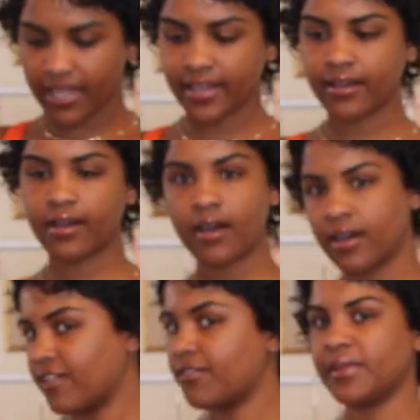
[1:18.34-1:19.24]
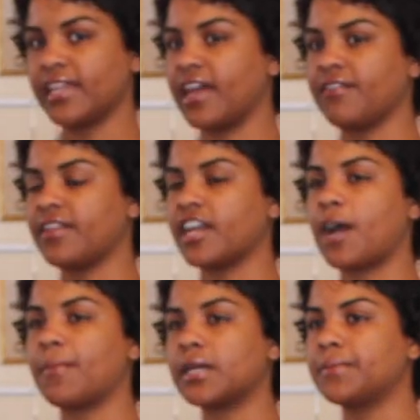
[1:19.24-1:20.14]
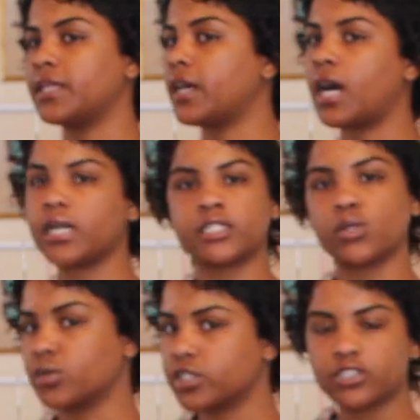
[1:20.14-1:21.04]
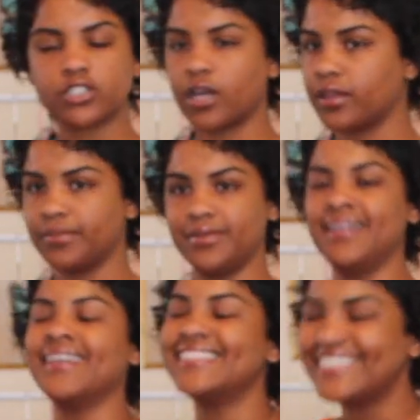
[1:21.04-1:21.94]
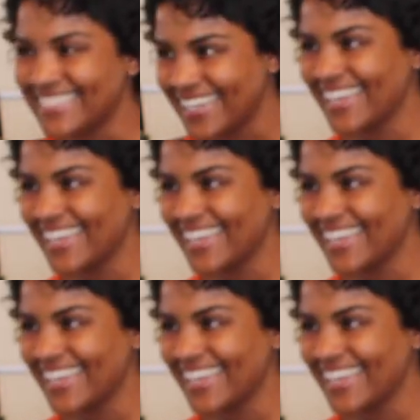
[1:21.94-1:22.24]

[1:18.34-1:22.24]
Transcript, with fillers: like, ugh, giving me life. Like, I'm about to be the hottest orange on the beach.